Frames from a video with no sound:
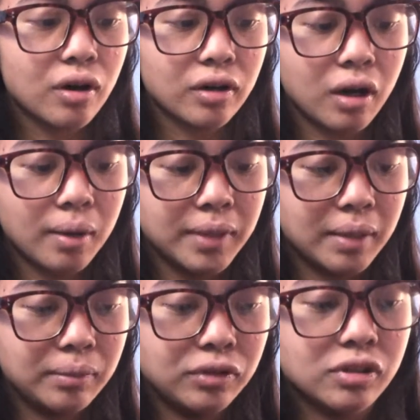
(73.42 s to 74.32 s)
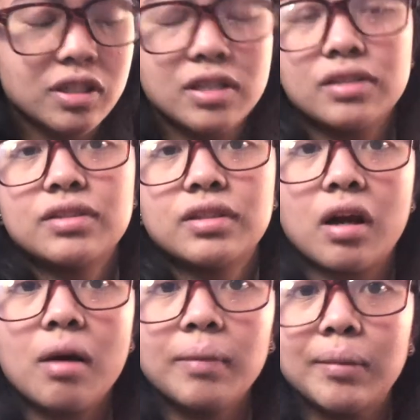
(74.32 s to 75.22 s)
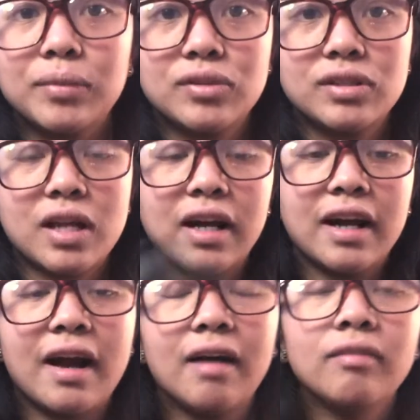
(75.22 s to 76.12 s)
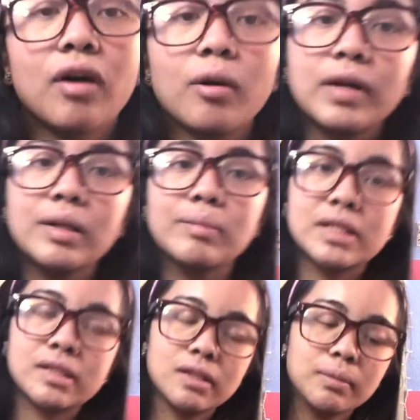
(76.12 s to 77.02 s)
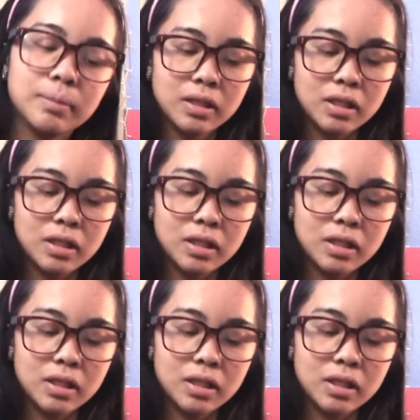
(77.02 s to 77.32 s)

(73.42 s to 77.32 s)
are combat boots because the combat boots that I have are already messed up.